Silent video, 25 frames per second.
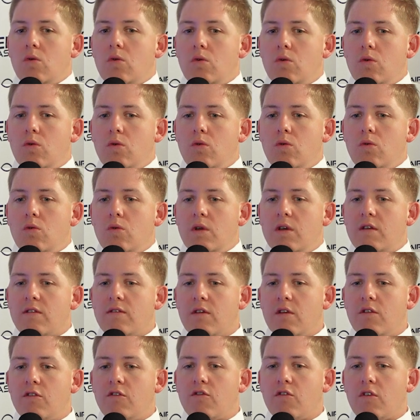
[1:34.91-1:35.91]
who is
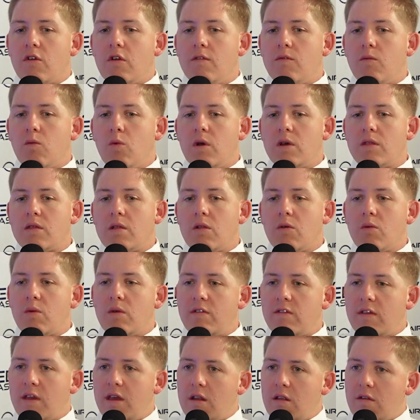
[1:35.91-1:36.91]
unsure of what the
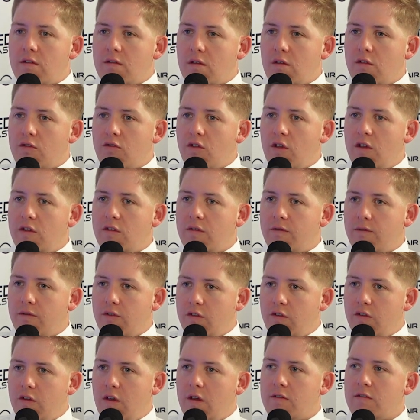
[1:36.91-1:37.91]
Louisiana Association
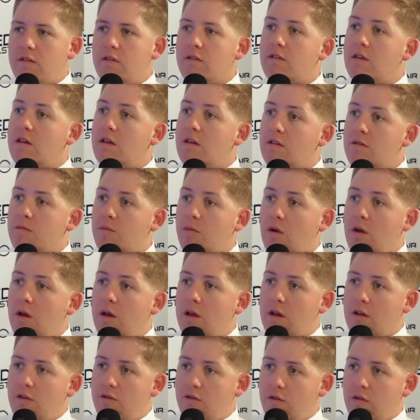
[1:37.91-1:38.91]
for Justice is,
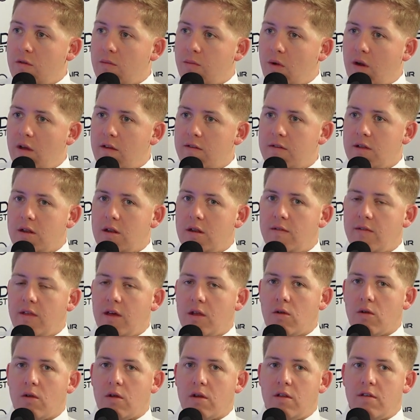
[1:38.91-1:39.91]
Brian, because you're the president of
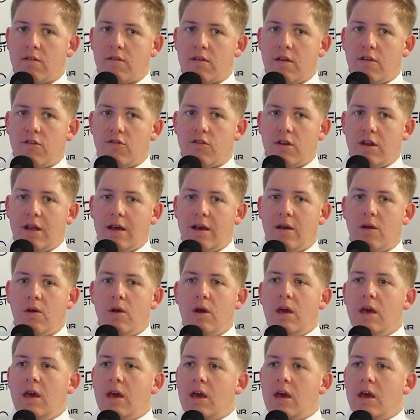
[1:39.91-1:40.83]
that organization now,